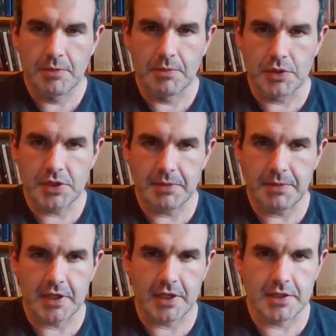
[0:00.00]
mostly
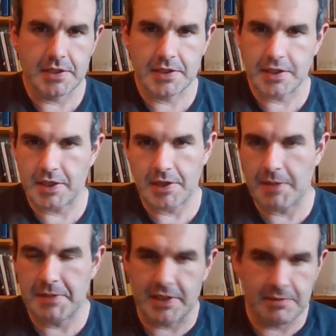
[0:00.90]
because,
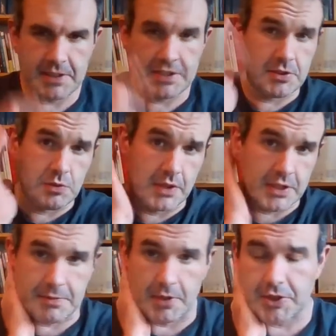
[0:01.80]
I mean, this is a really
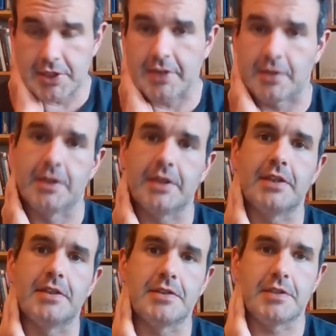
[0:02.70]
small channel,
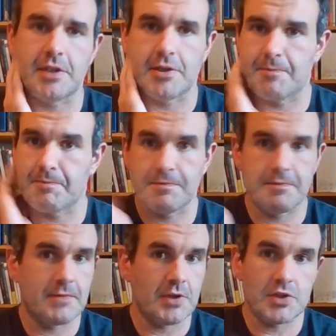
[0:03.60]
and
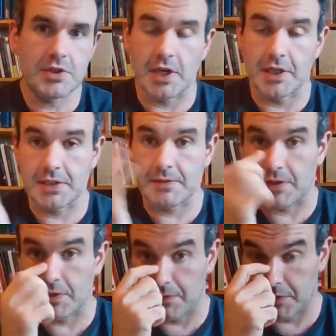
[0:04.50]
there's tons of
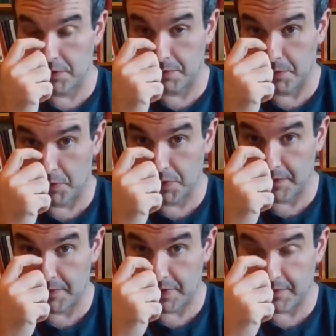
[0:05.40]
other reviews of
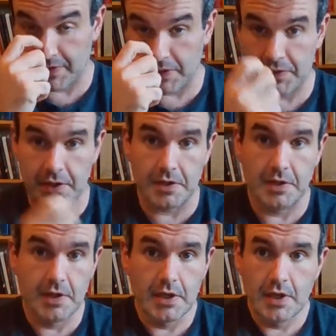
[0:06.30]
most of the stuff out there.
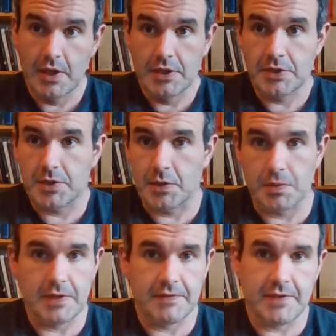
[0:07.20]

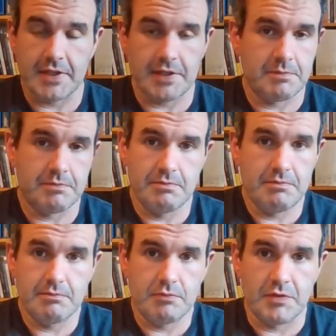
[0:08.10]
So if I did
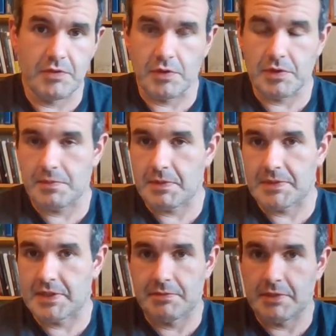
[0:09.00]
review them, I
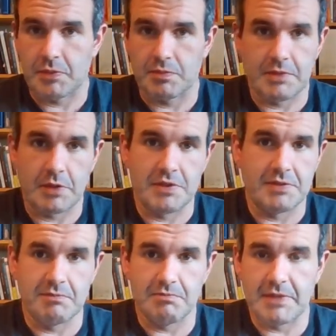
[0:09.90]
mean, it
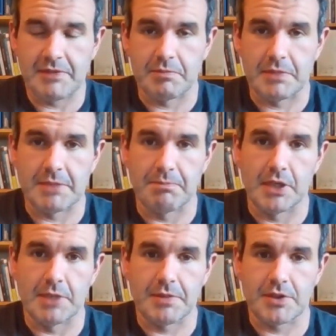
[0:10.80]
wouldn't even be a
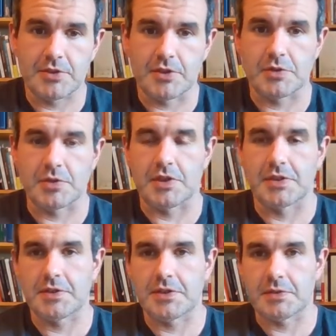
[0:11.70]
blip in the search
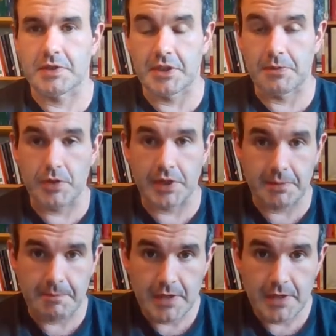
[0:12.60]
results, so there's really no point.